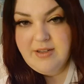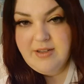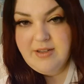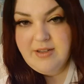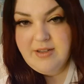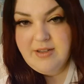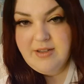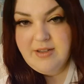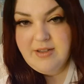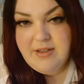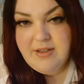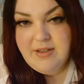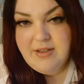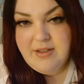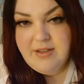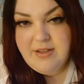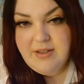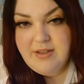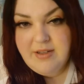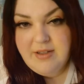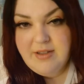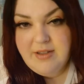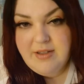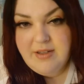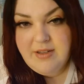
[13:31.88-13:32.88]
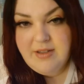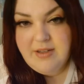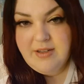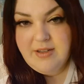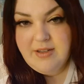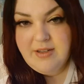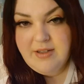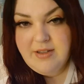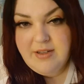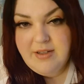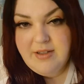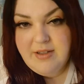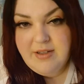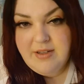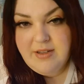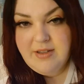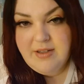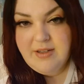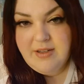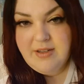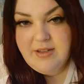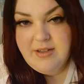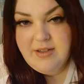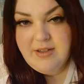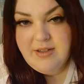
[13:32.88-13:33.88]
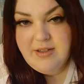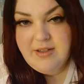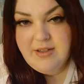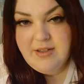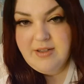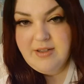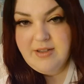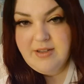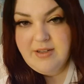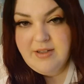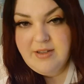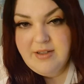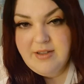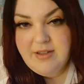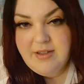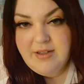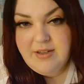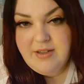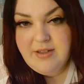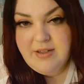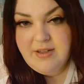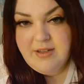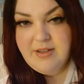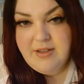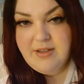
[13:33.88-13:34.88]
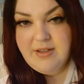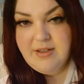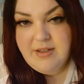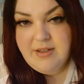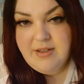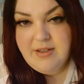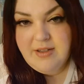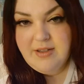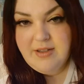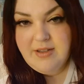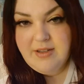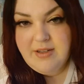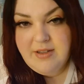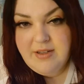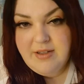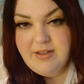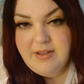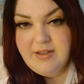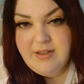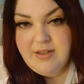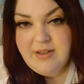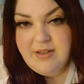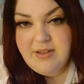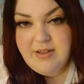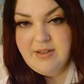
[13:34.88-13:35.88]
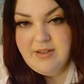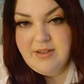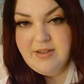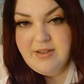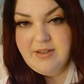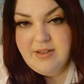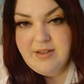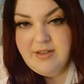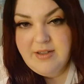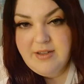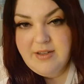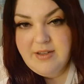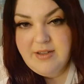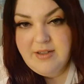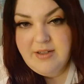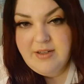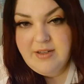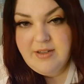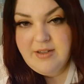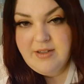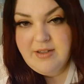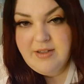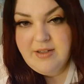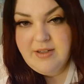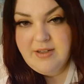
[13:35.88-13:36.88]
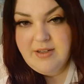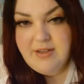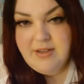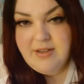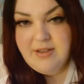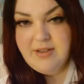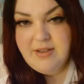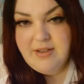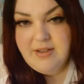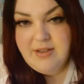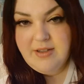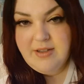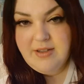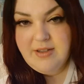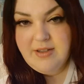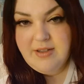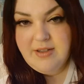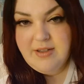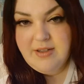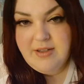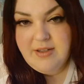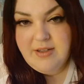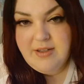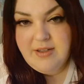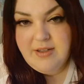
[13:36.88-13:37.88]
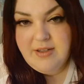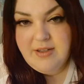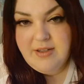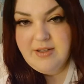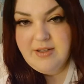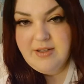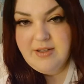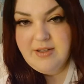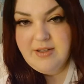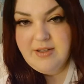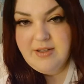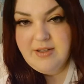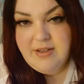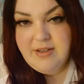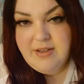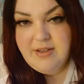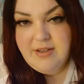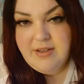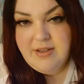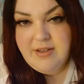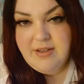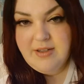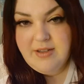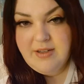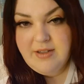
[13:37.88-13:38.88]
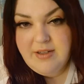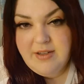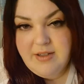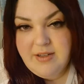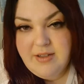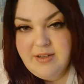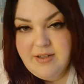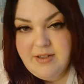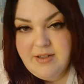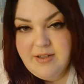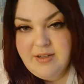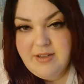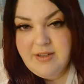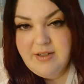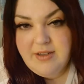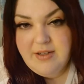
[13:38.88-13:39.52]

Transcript: [no speech]